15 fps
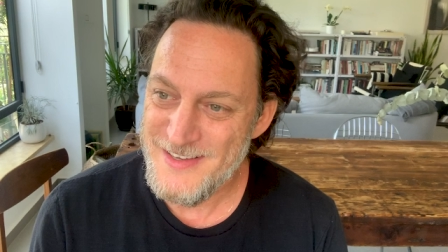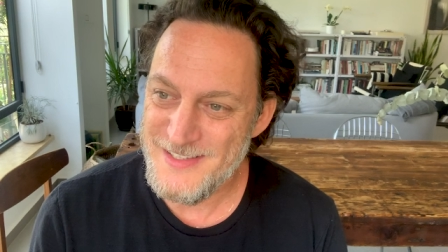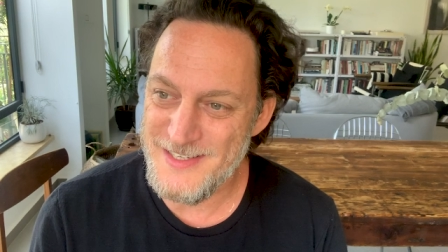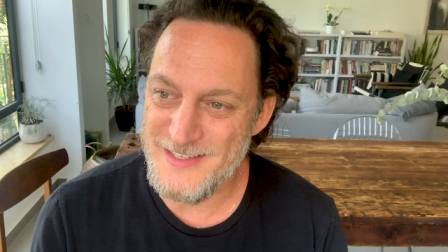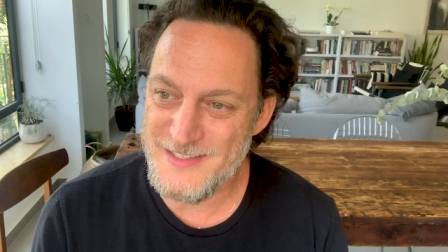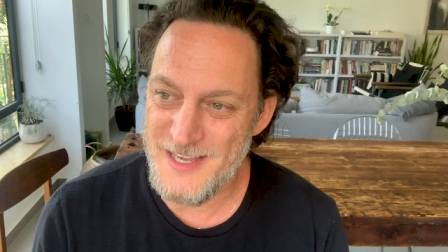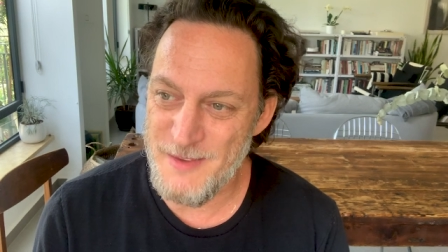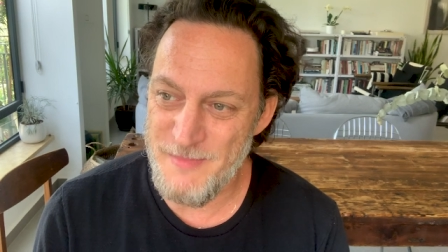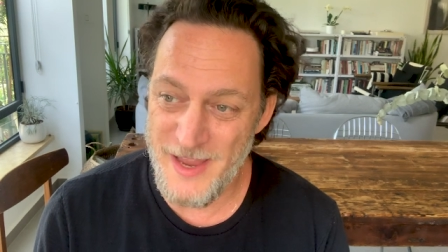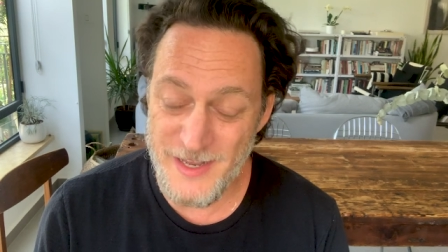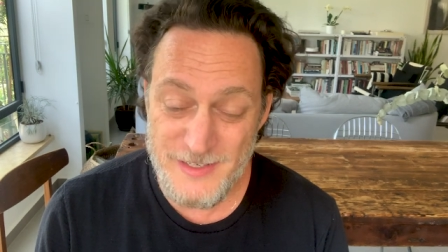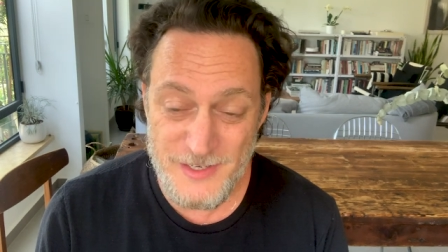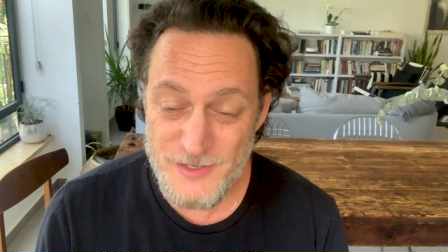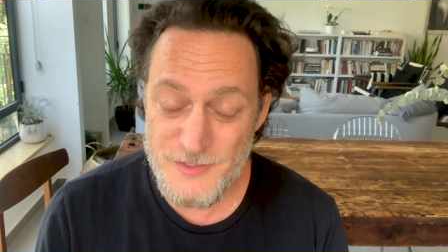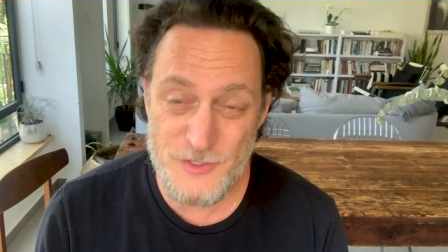since I'm
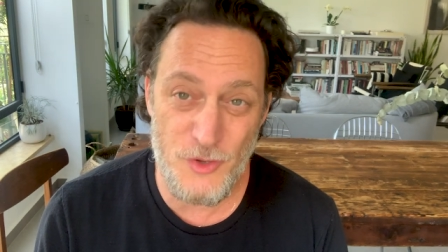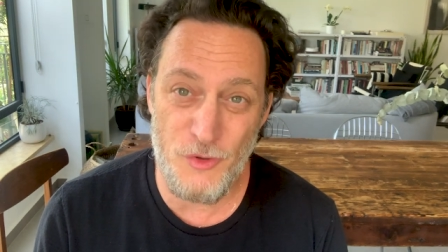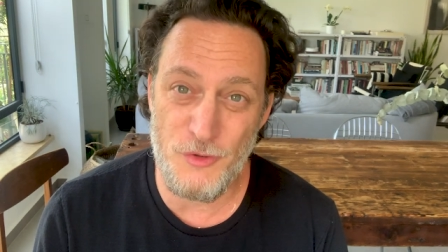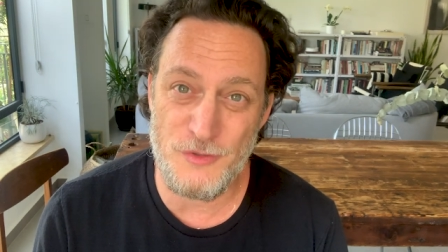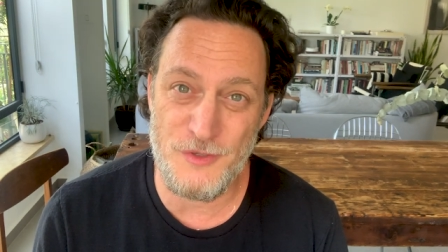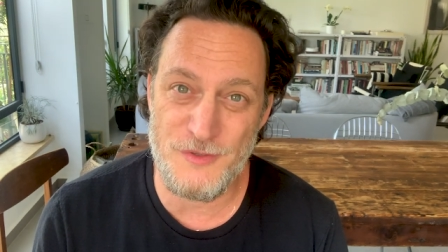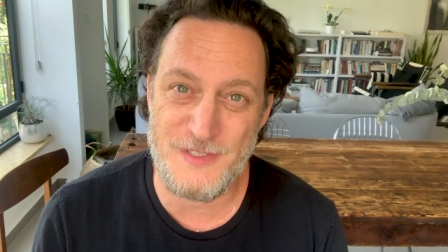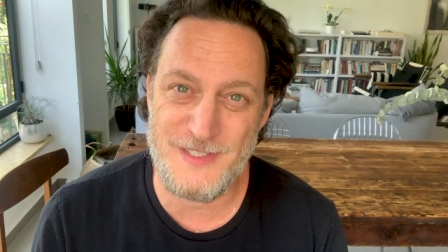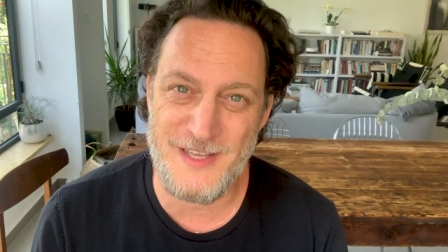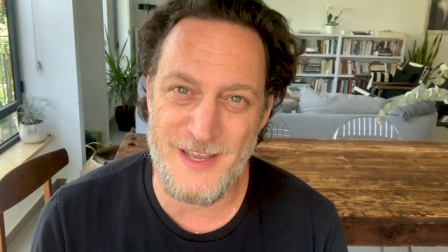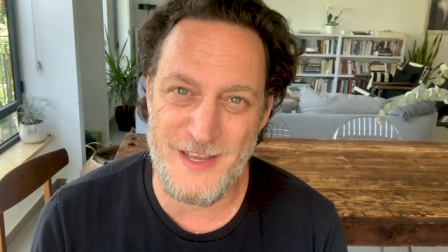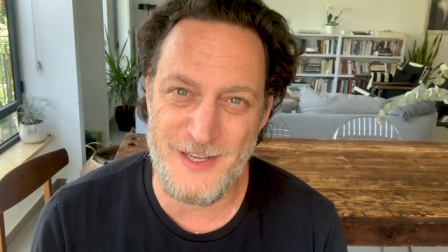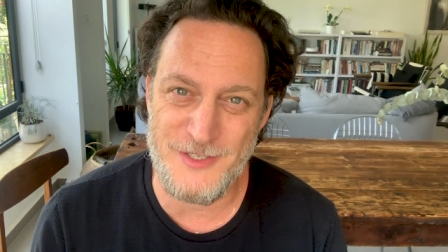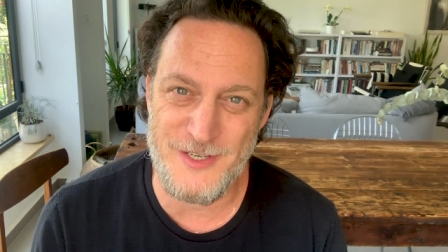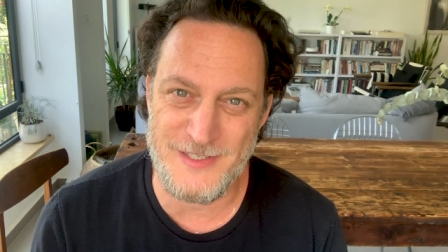eight years old on
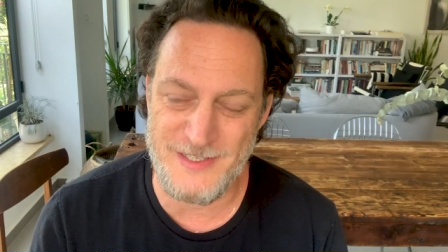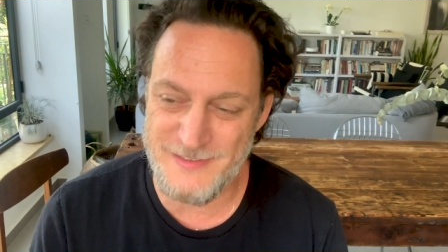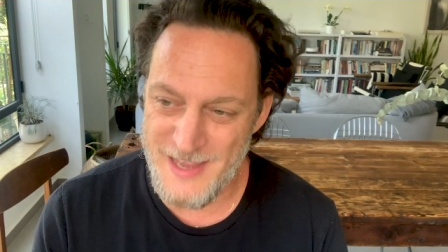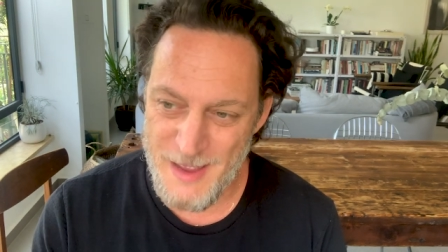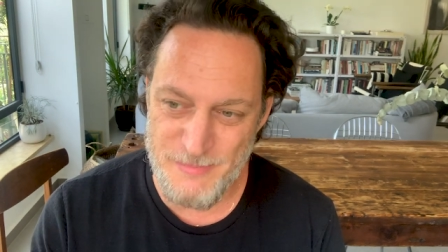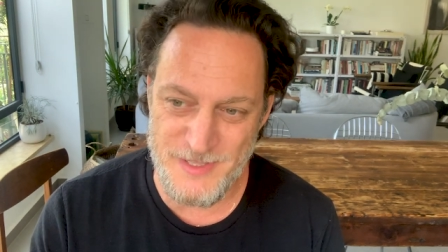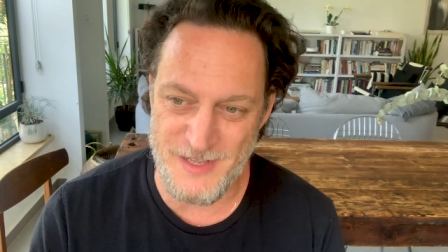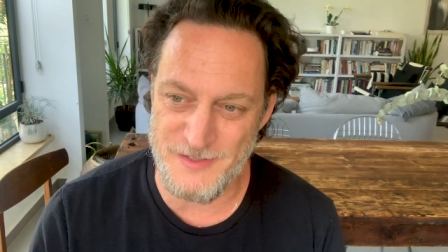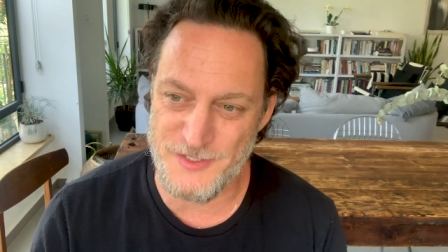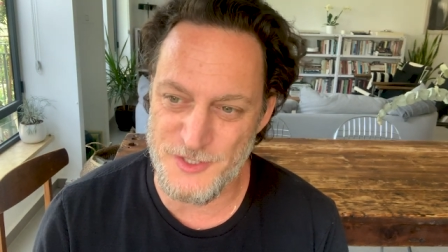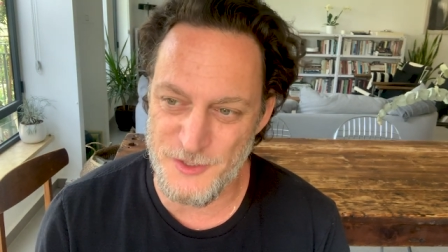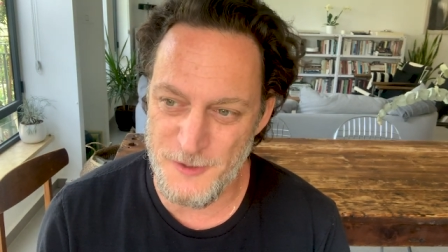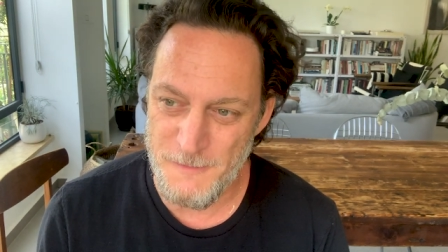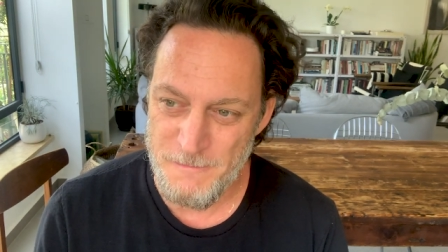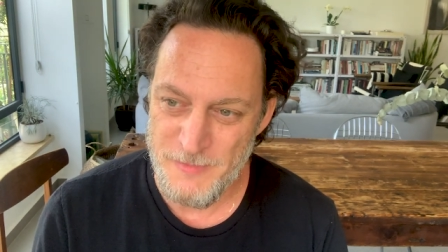stage as a tap
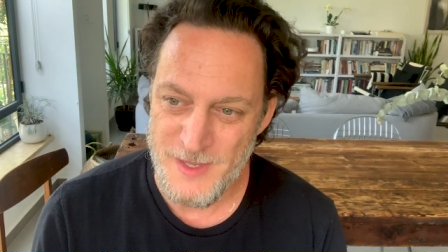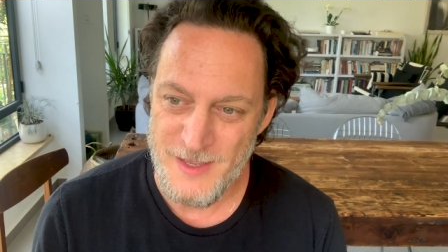dancer.